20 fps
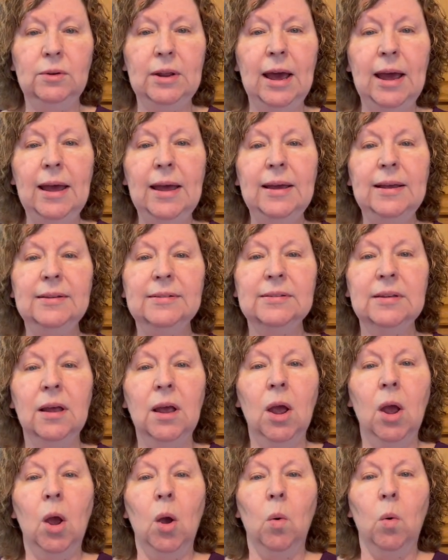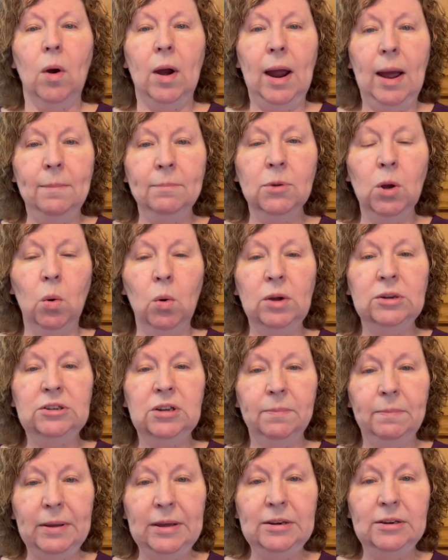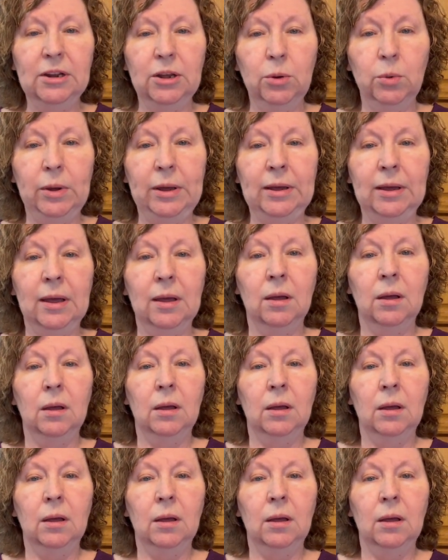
days where I'm going to be doing